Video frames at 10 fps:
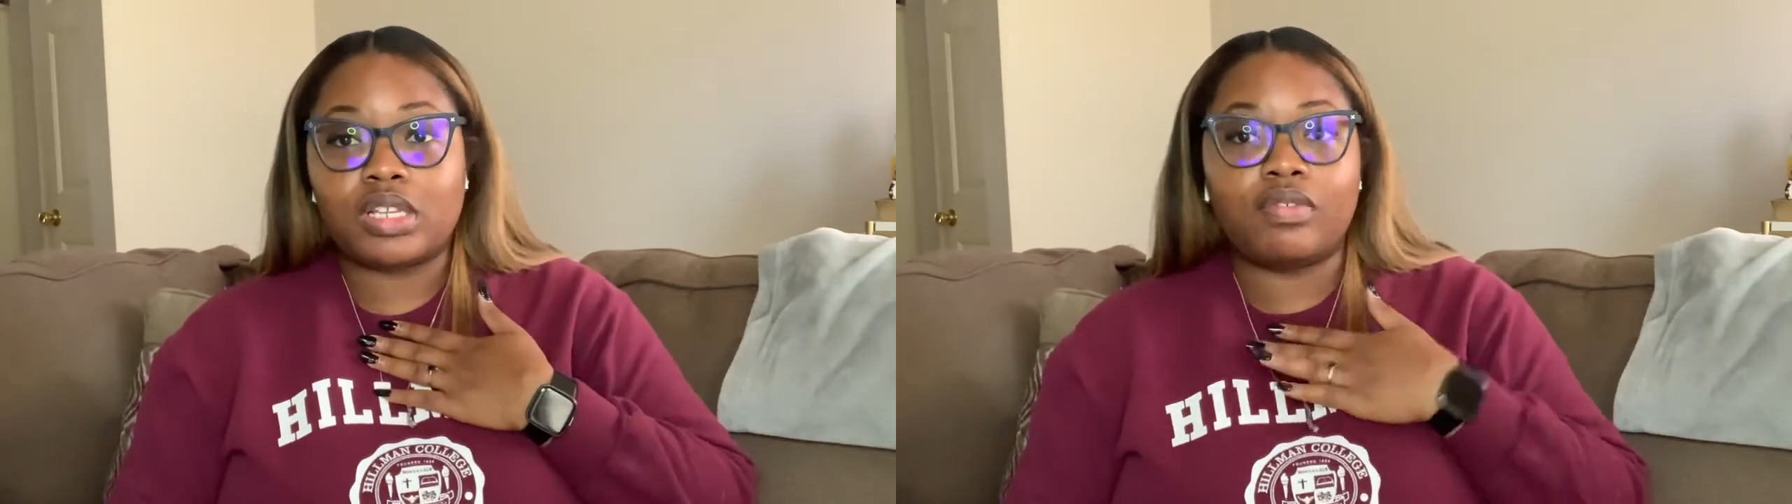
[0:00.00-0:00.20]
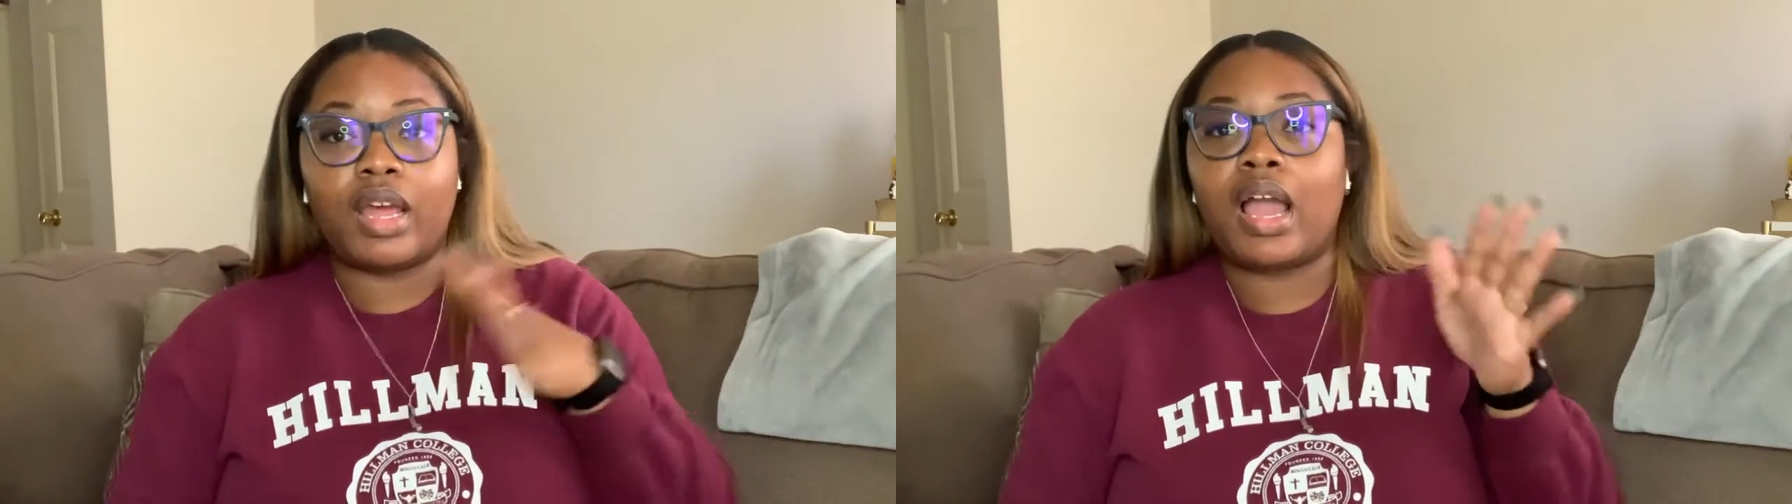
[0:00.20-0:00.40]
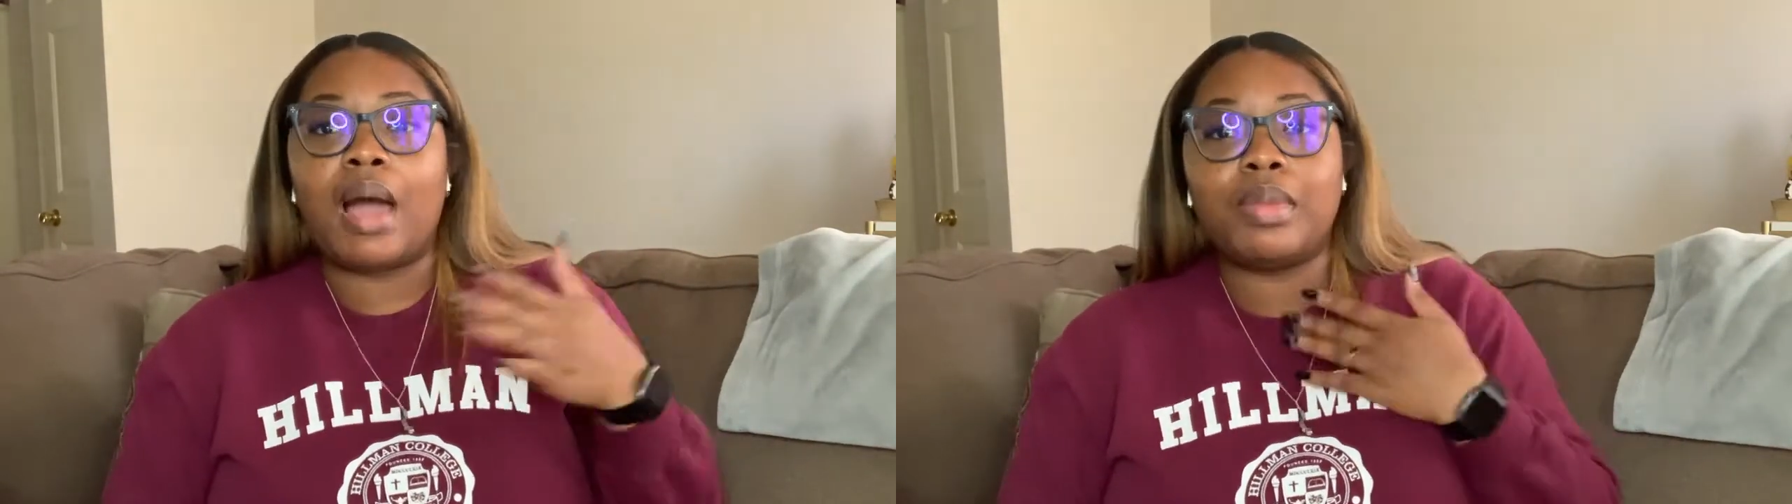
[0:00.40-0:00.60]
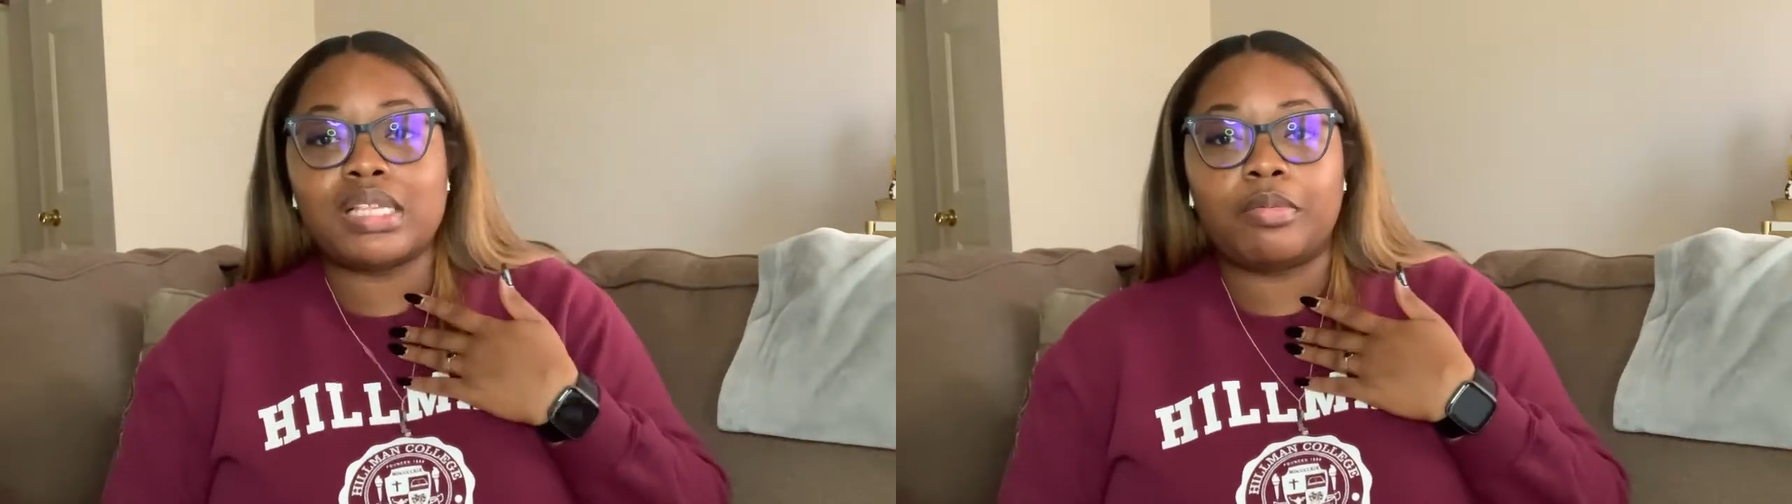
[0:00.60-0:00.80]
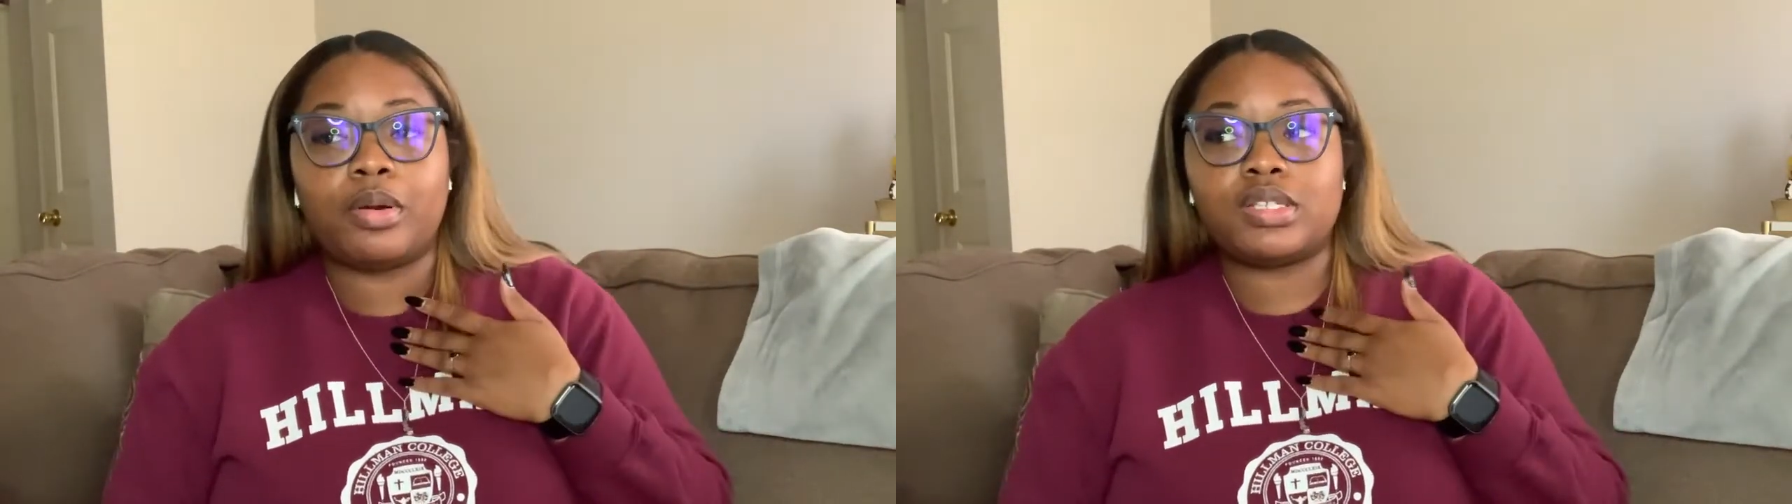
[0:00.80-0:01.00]
Like, I'm the type of
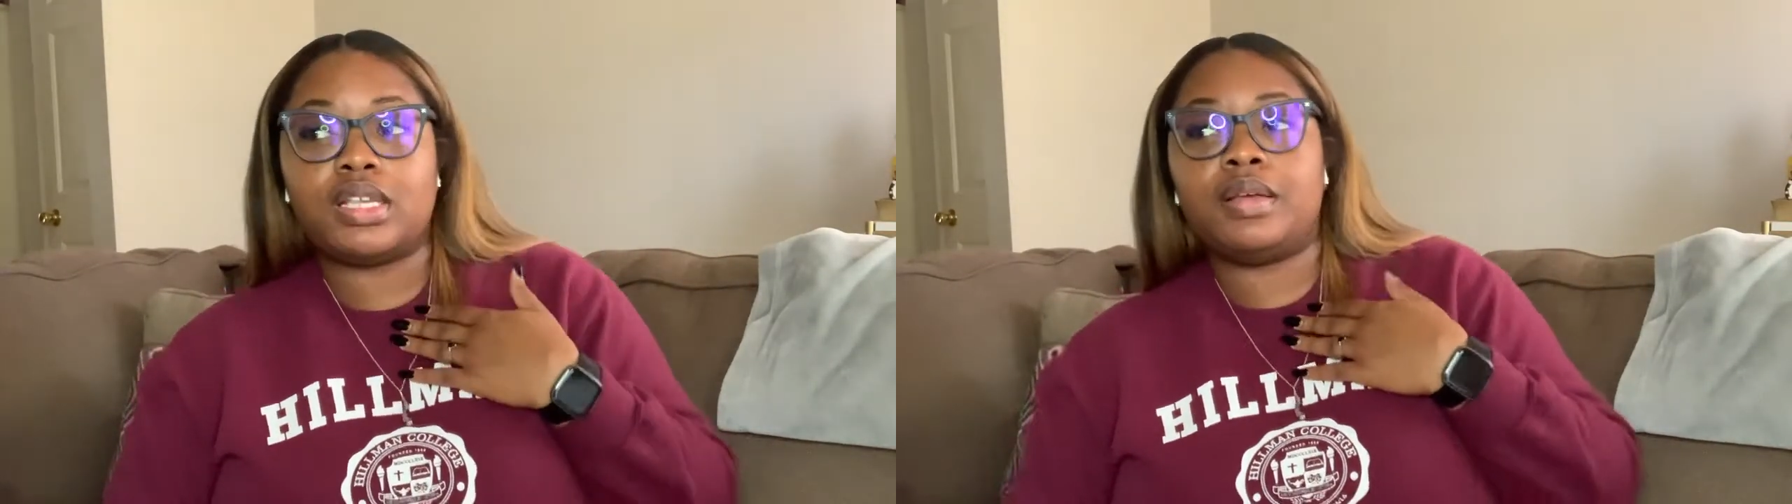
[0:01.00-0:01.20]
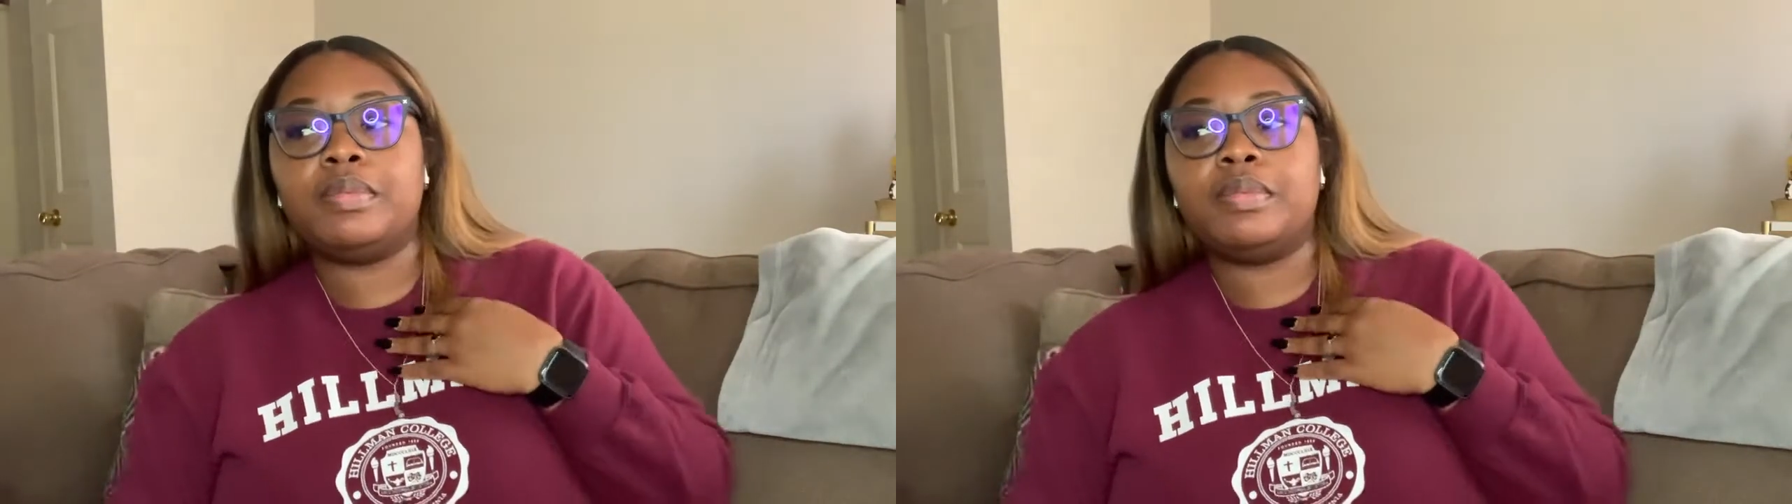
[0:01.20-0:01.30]
person